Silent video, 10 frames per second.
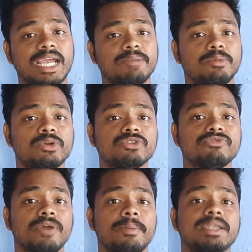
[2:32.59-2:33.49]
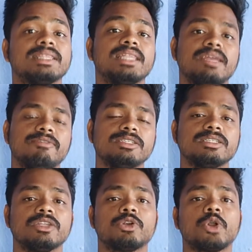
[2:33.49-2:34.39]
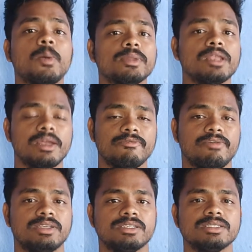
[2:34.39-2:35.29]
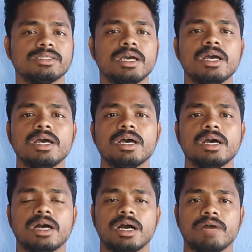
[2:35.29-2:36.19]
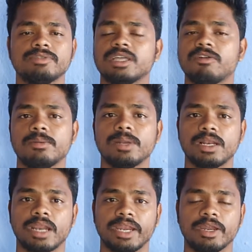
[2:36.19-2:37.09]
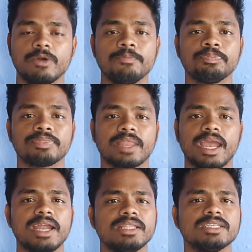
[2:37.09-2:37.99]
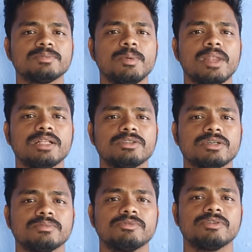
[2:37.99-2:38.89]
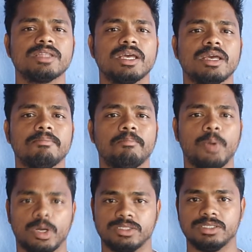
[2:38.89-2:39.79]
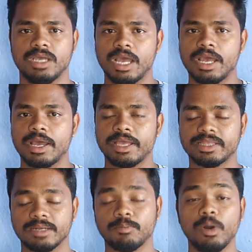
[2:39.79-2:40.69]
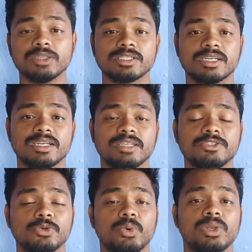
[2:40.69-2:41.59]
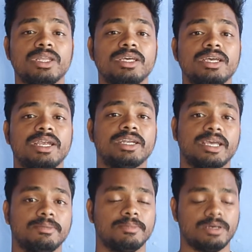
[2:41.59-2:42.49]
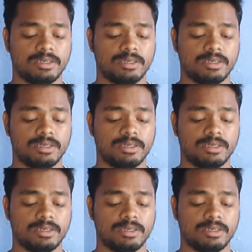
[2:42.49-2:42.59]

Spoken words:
and Bluetooth 5.3, which is the top of the line features, which are available right now. And this mobile also comes with a box. That box contains only a type